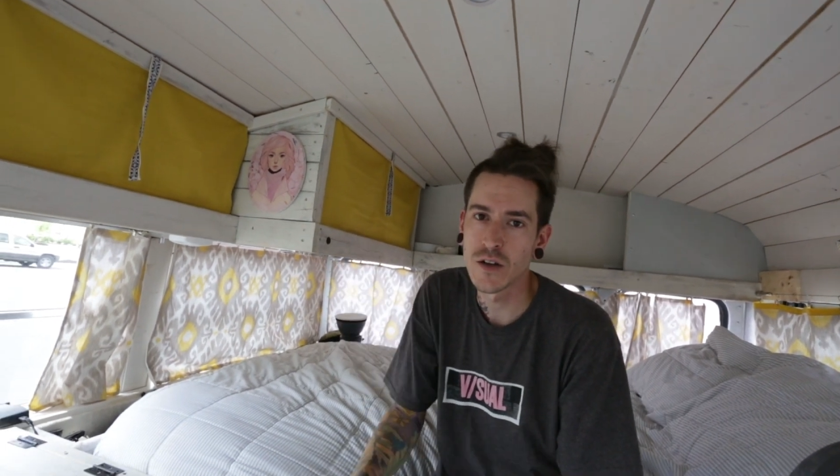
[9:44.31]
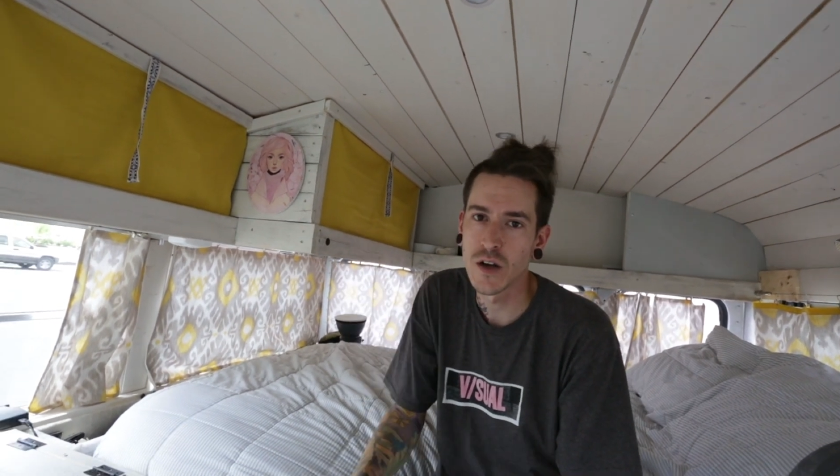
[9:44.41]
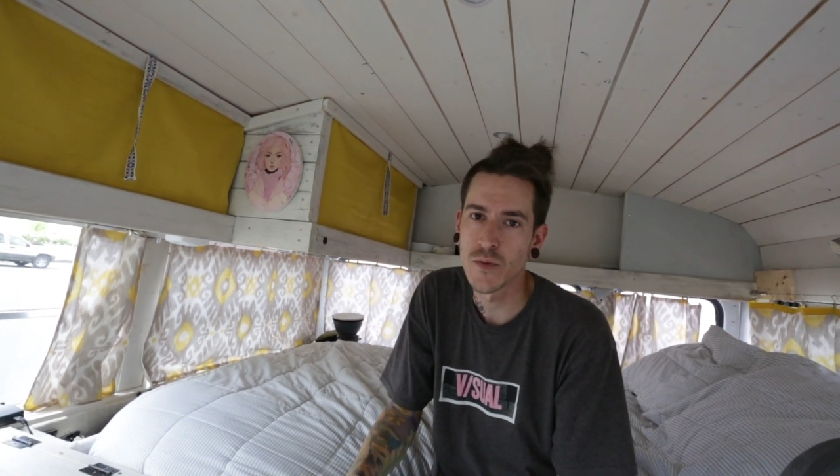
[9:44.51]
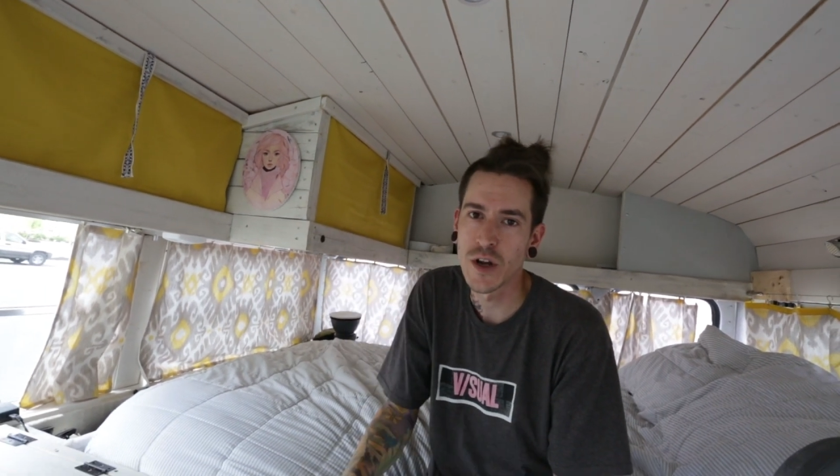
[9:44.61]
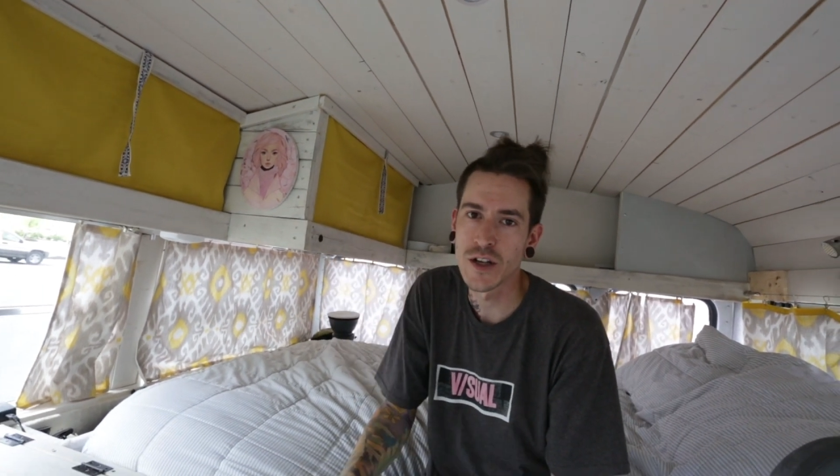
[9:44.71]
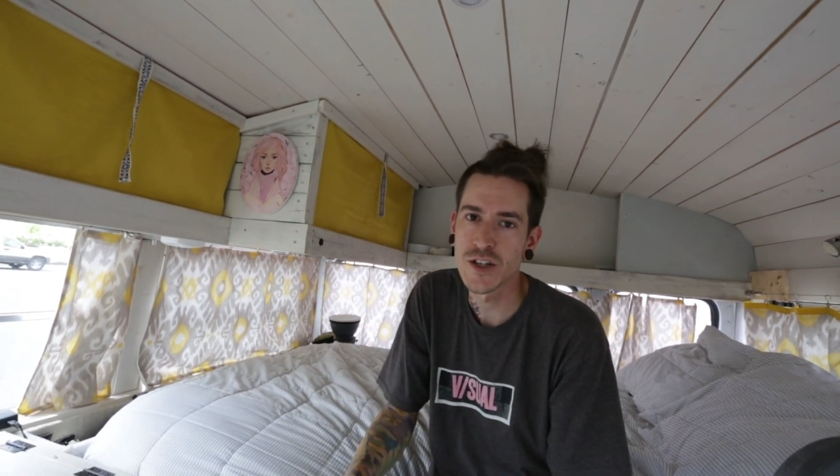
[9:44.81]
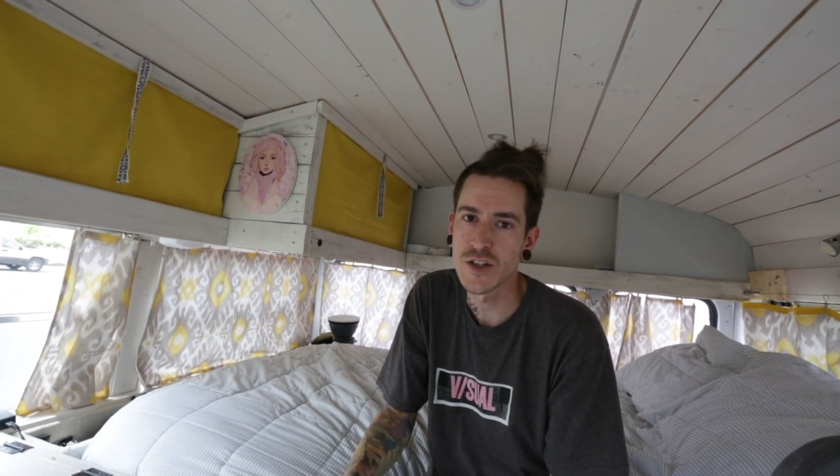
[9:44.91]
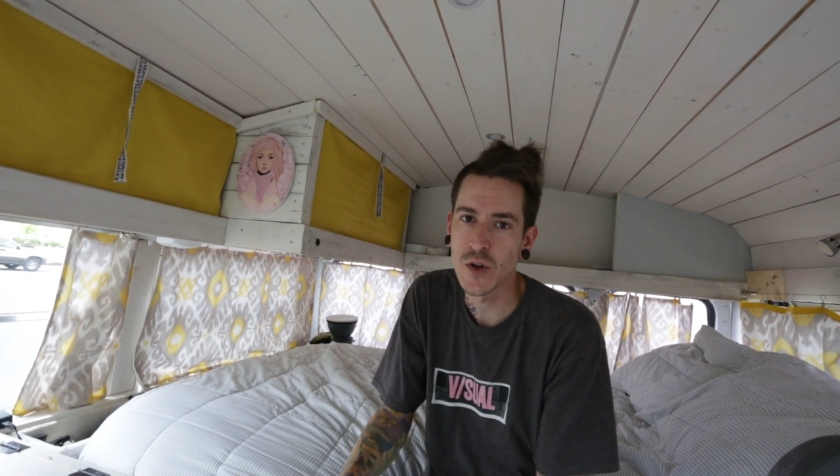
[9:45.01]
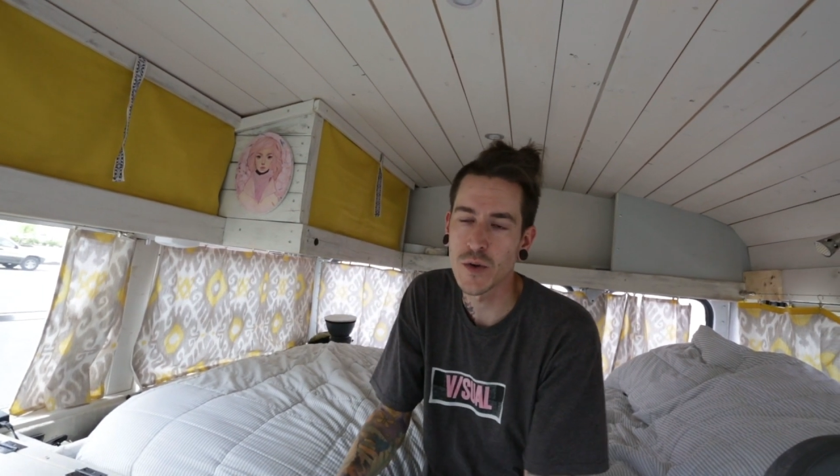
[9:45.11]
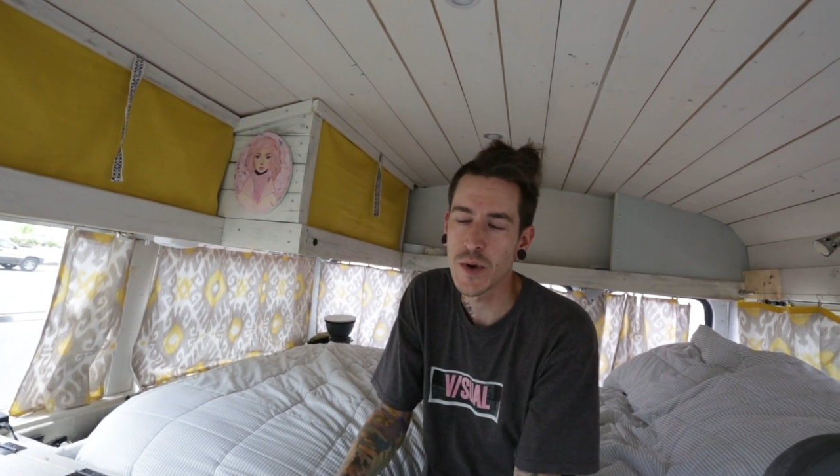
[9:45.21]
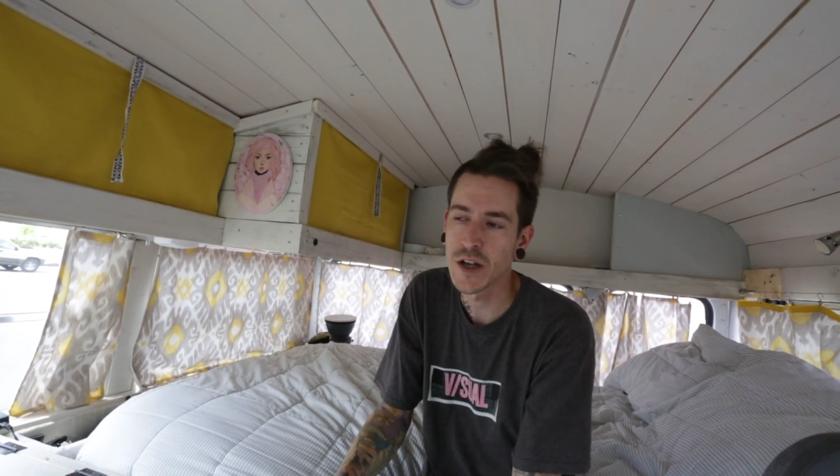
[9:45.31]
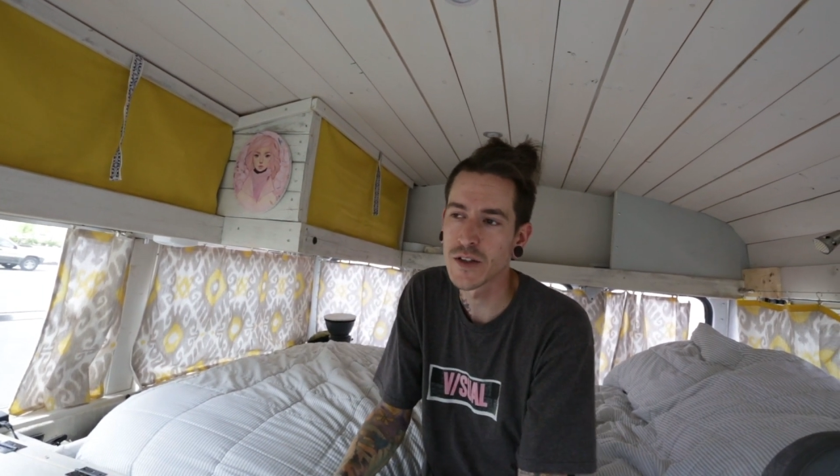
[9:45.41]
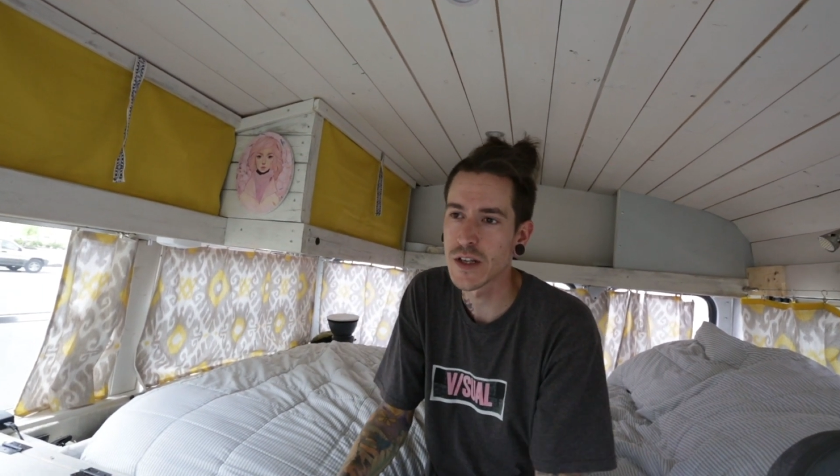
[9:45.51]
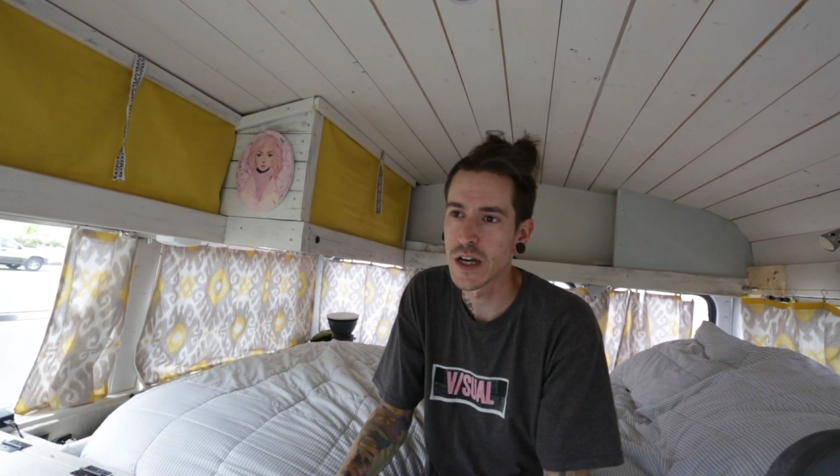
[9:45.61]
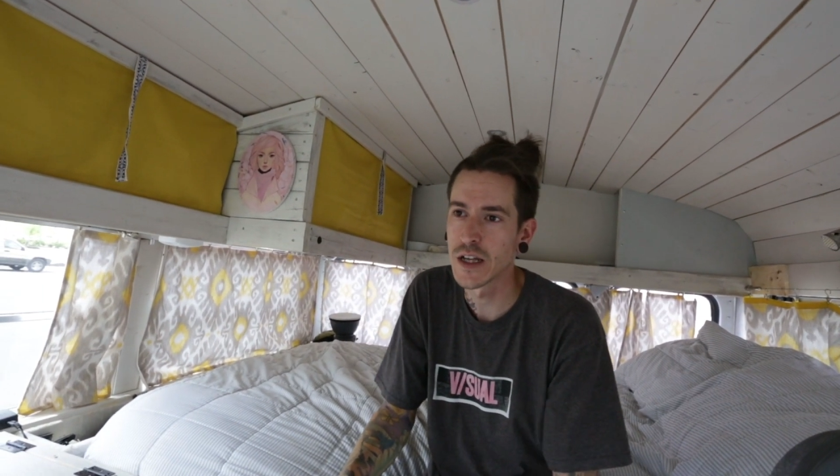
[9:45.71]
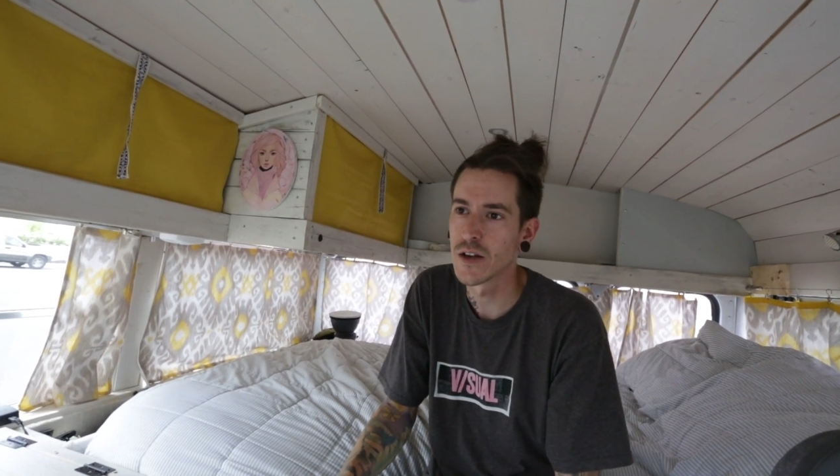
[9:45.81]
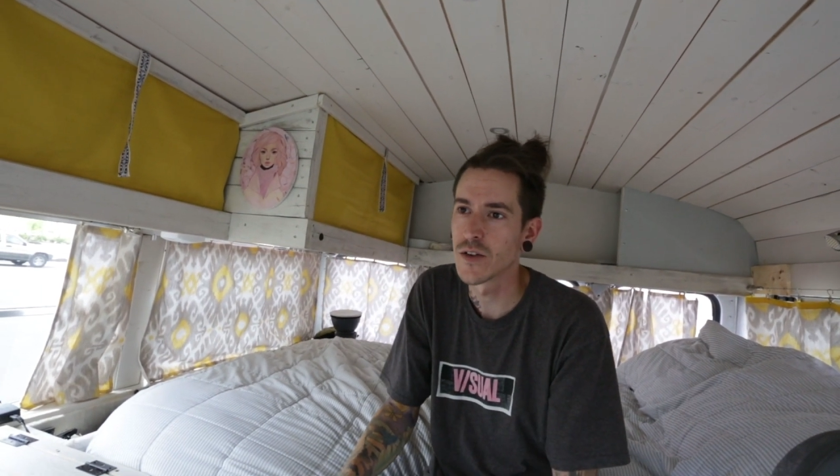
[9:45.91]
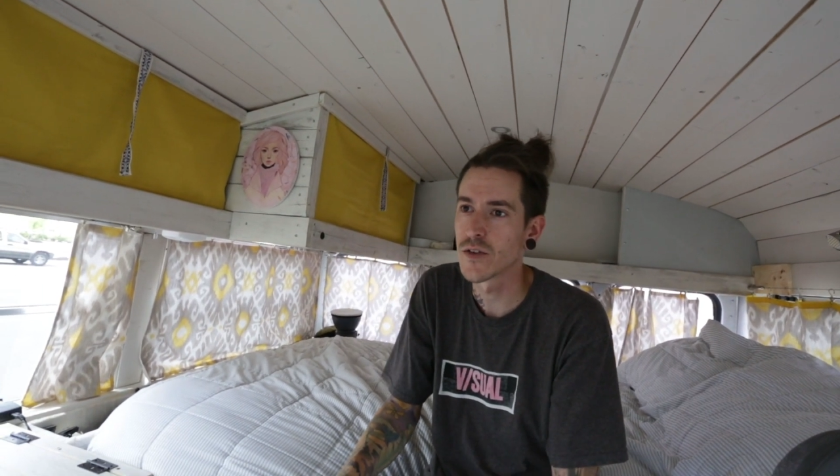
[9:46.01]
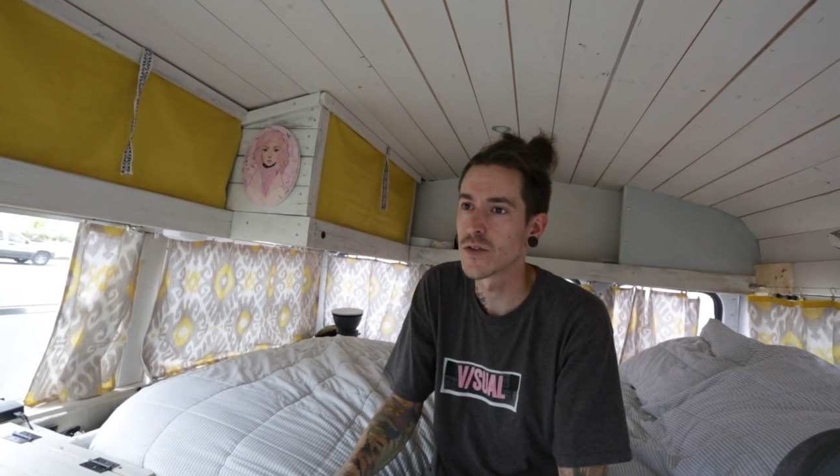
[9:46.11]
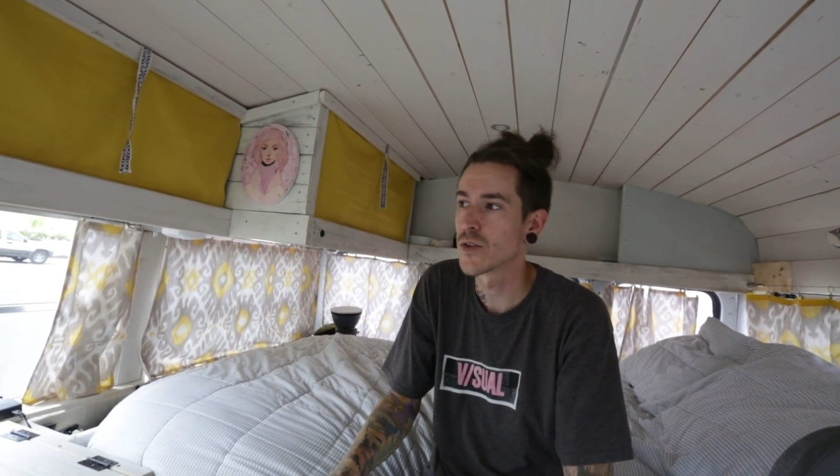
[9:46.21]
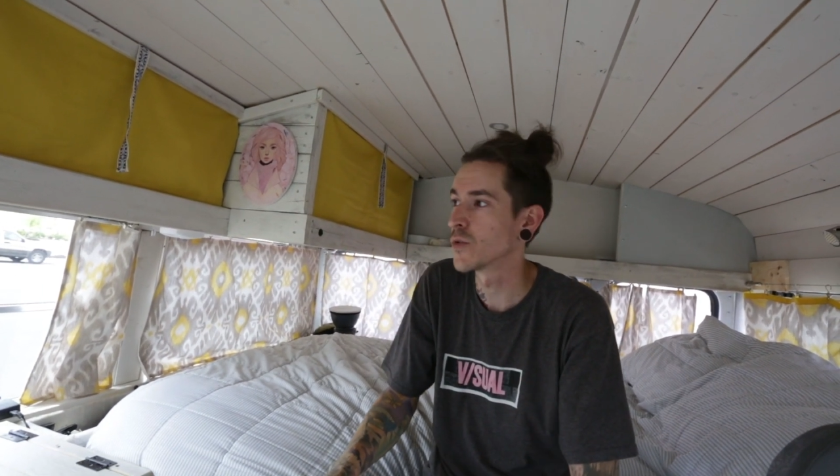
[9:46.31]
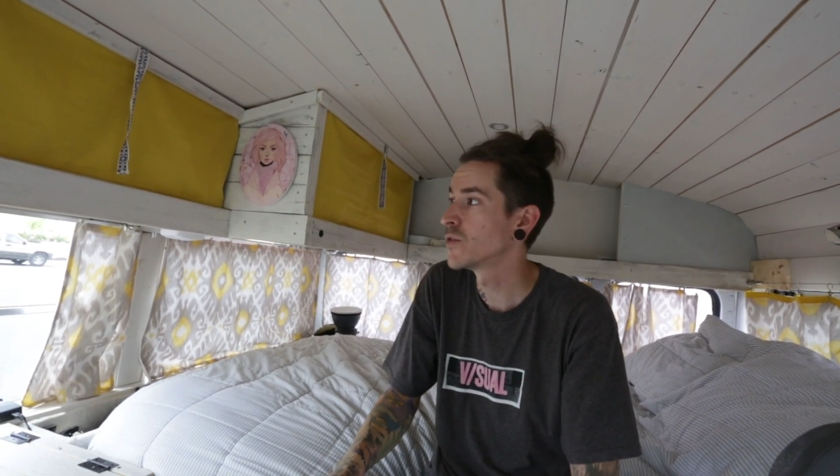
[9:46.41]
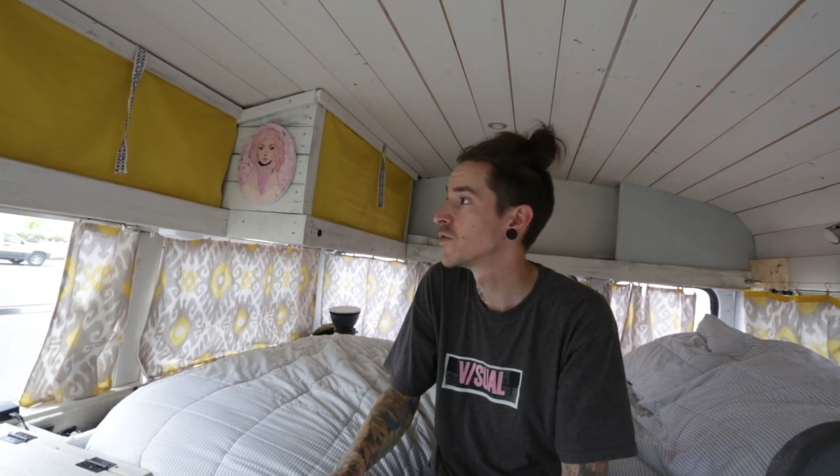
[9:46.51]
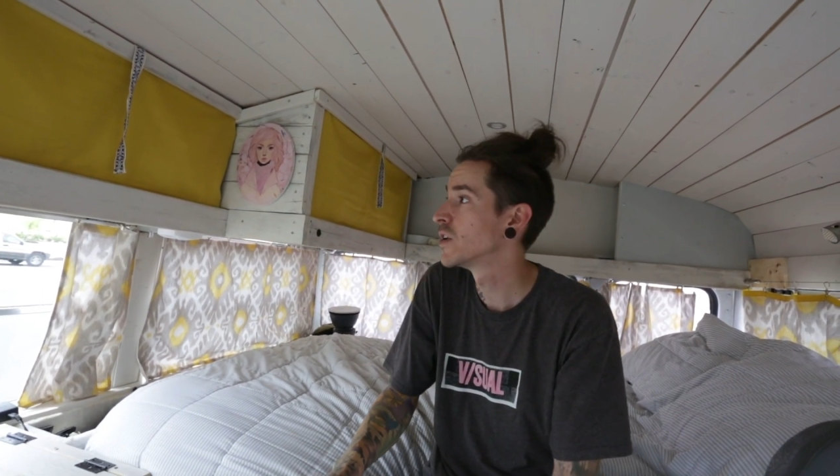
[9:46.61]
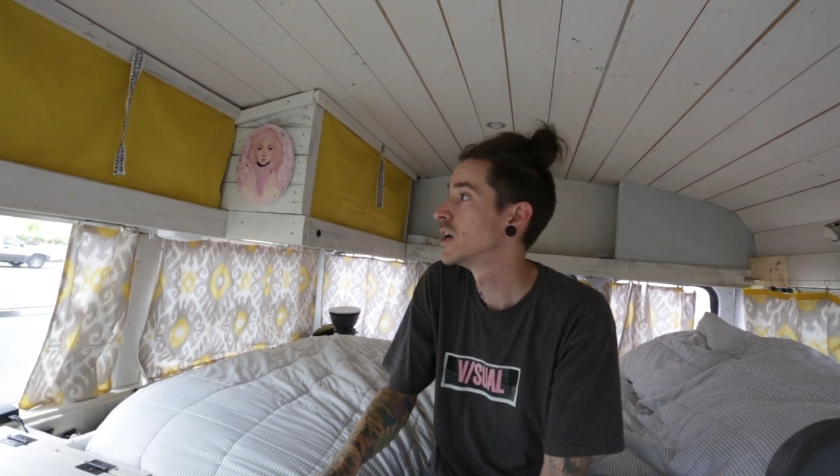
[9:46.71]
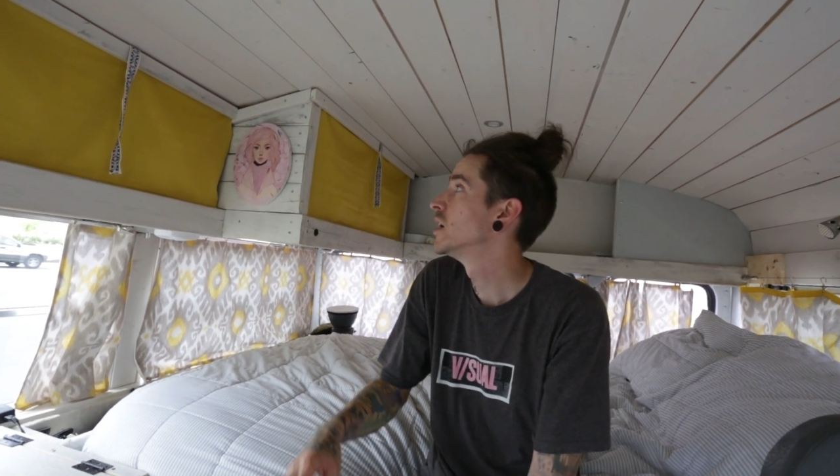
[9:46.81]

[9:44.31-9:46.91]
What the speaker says: Renogy solar panels on the roof,